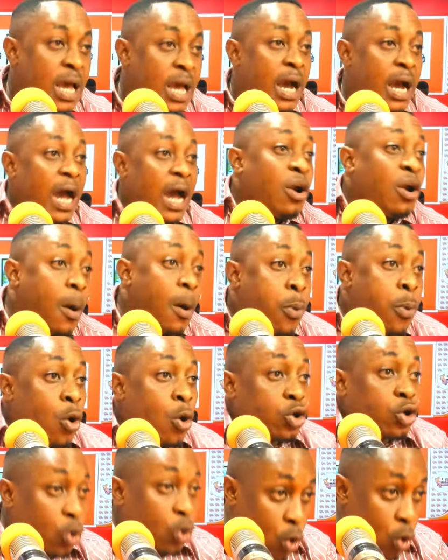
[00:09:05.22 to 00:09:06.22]
I don't know
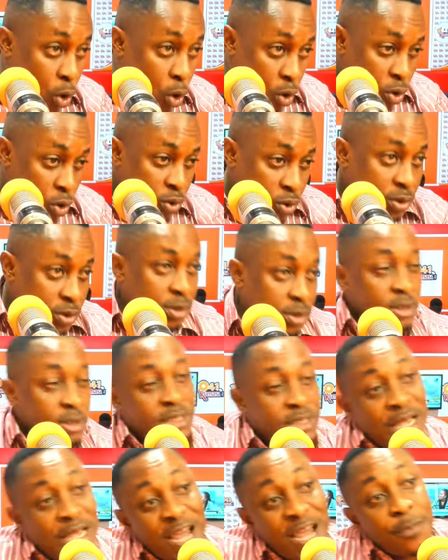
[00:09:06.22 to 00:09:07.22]
about Kotoko.
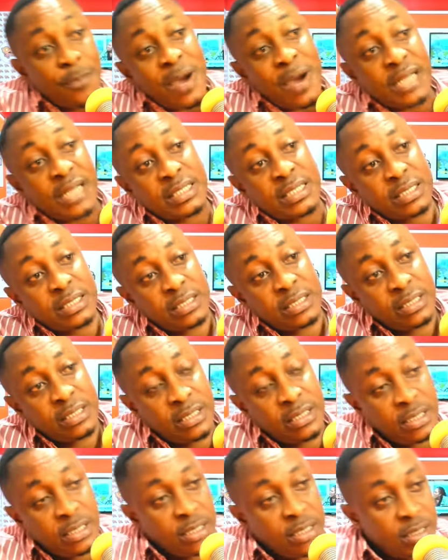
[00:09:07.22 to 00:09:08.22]
Third match.
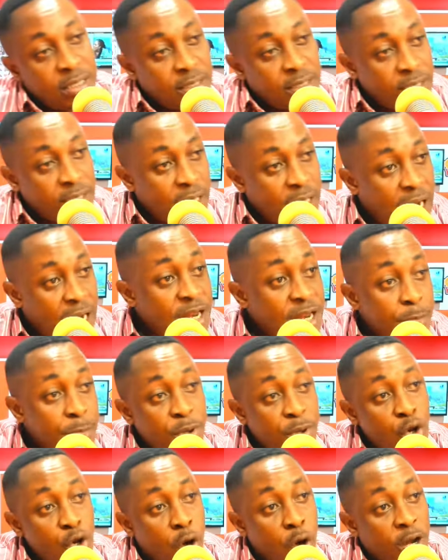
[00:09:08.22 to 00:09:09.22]
And you
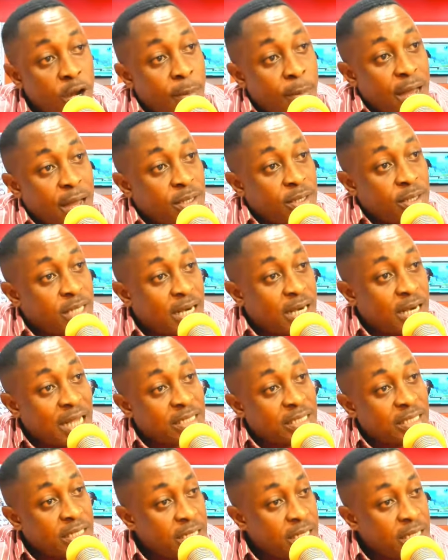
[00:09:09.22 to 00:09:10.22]
build on the man, I say,
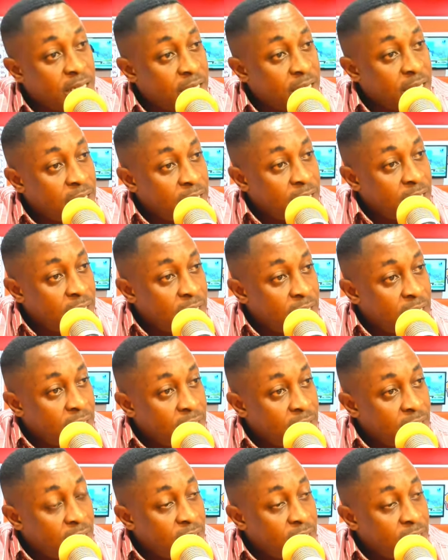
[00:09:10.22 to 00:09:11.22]
crash.
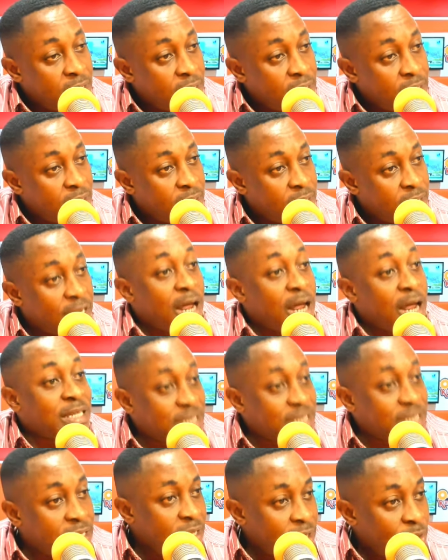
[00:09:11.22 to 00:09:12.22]
Head
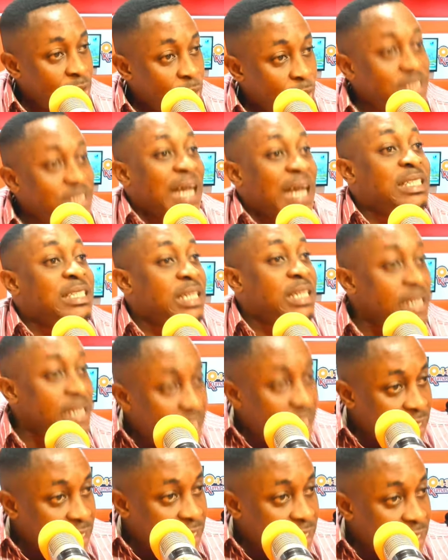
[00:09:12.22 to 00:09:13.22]
ass. What the
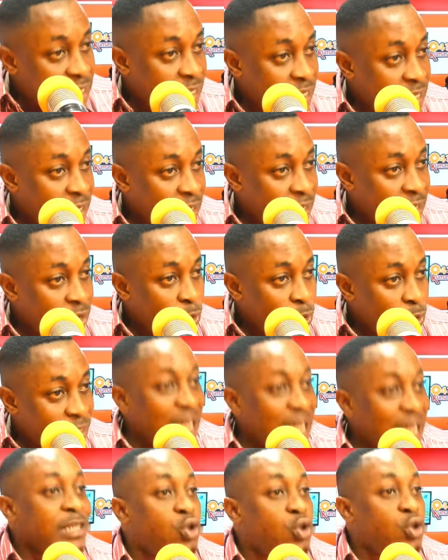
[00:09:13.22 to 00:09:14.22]
Aji League? What the
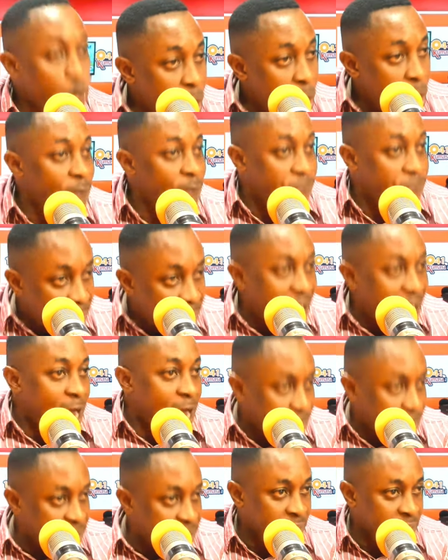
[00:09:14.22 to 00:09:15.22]
Aji 2 FA Cups?